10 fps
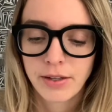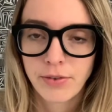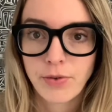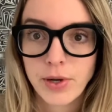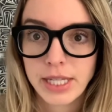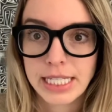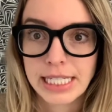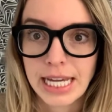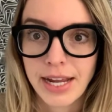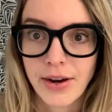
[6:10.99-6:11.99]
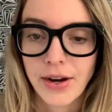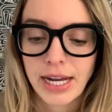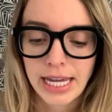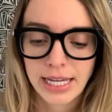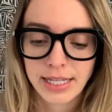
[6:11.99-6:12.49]
Fourth designer
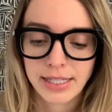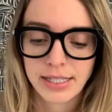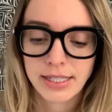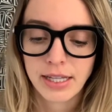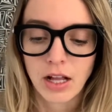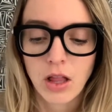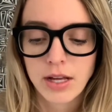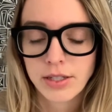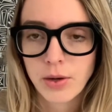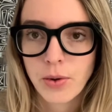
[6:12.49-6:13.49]
is the Closet